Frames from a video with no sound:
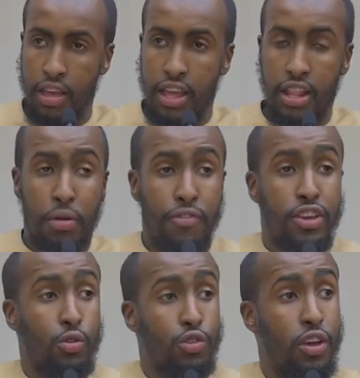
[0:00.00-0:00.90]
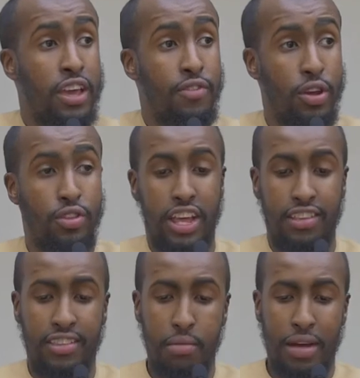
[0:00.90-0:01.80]
The Prophet also even went to the
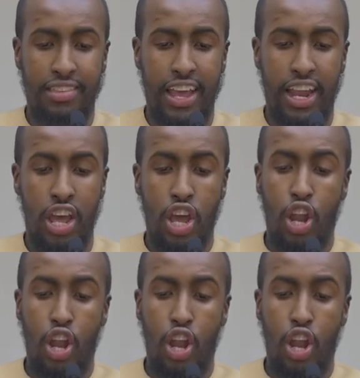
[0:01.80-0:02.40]
extent by saying,